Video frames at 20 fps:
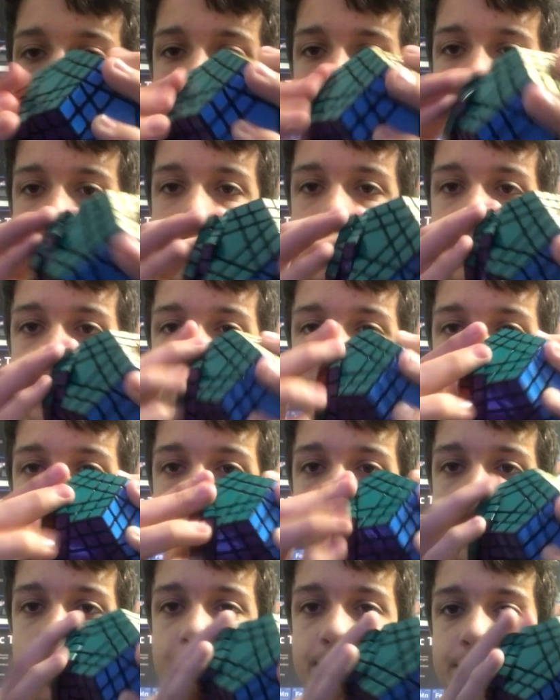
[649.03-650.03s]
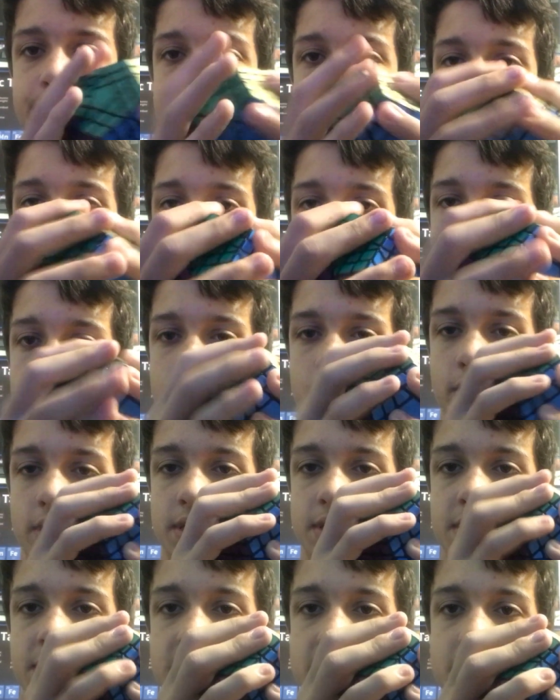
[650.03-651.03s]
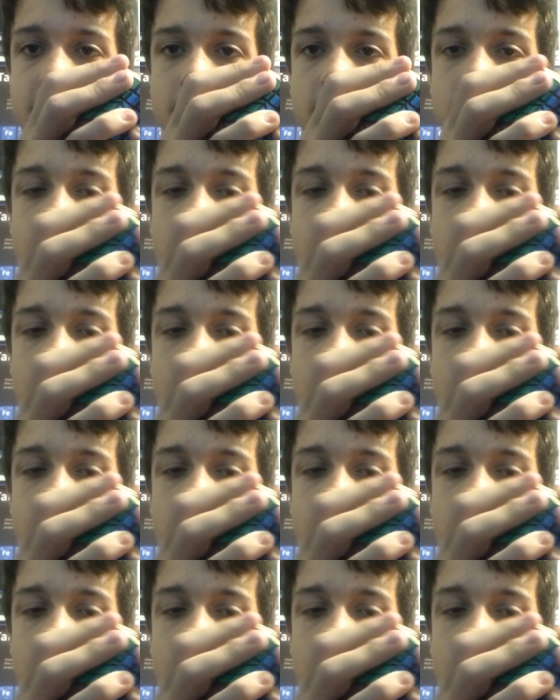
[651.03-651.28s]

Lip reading: grip them sometimes. It's a little greasy.